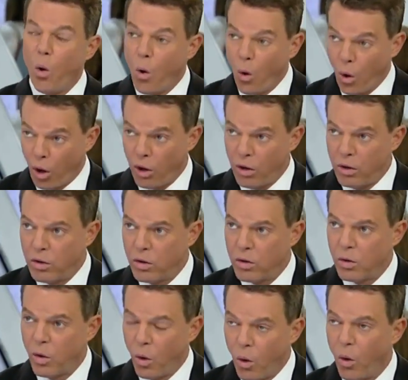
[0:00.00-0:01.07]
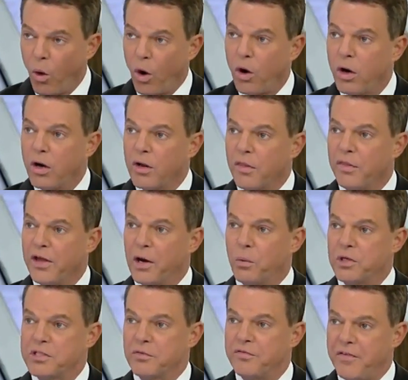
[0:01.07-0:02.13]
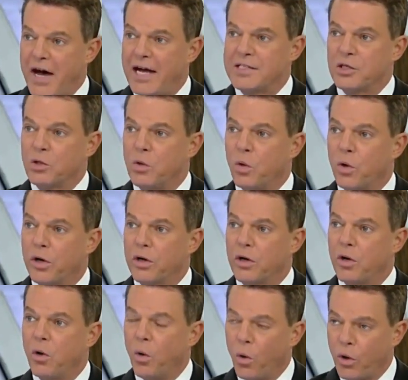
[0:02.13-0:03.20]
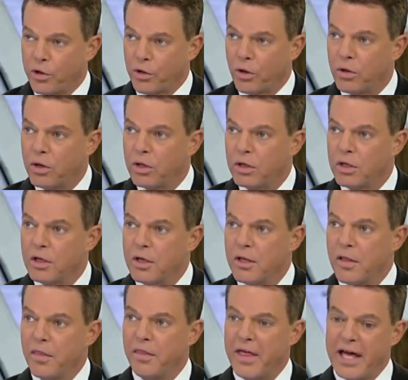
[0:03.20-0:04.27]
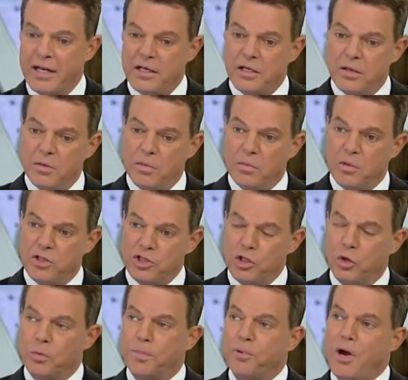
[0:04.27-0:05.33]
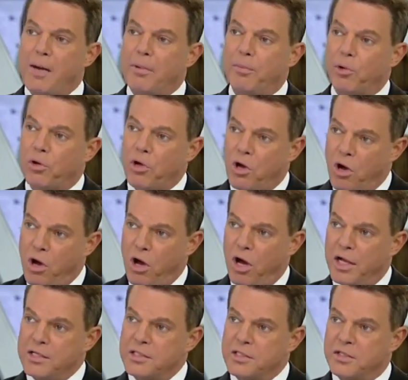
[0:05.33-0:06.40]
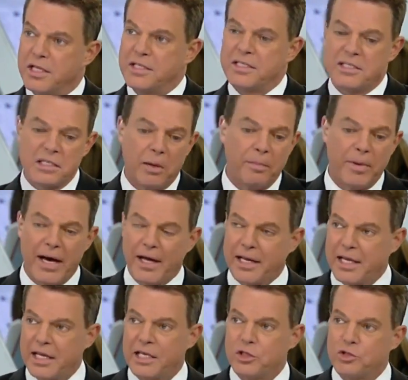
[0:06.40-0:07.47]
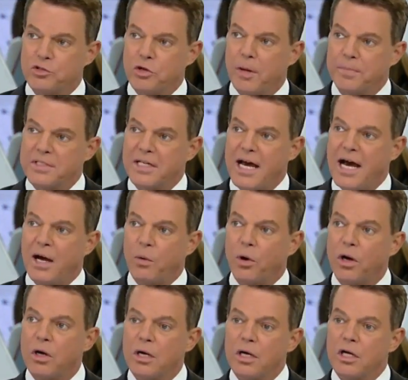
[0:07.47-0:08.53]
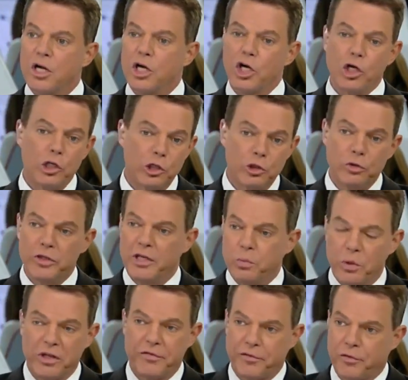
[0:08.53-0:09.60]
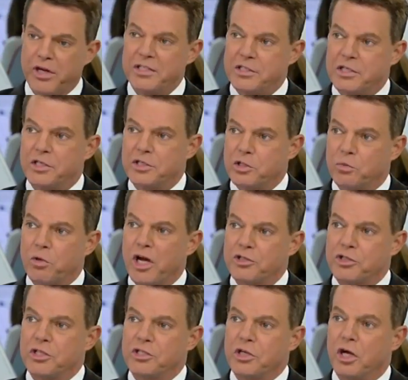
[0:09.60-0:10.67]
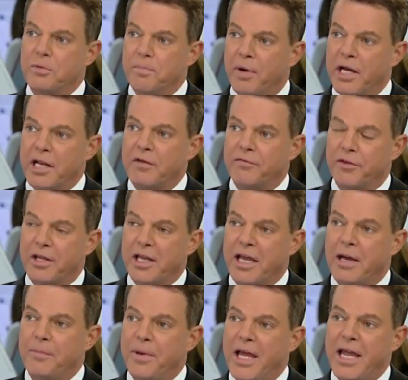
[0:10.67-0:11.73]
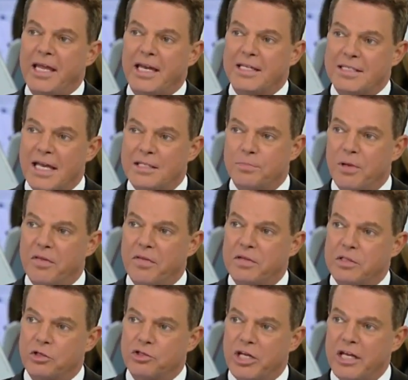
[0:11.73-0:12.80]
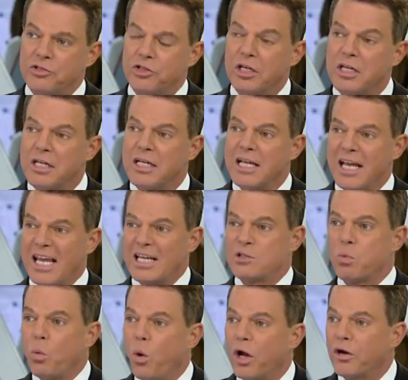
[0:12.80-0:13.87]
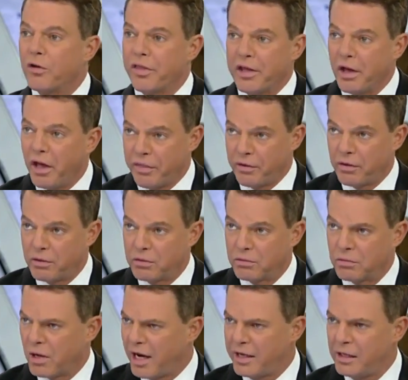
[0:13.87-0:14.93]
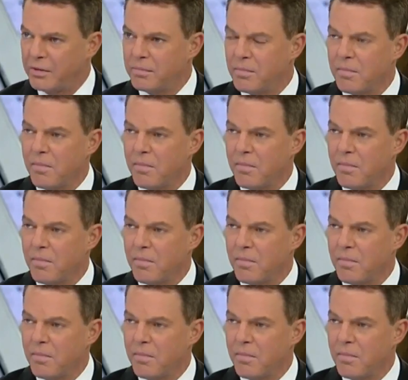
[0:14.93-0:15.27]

or there was a FISA court order that showed probable cause that somebody in Trump Tower colluded with, for instance, the Russians on money for the campaign, as has been the suggestion. It's one or the other. Right?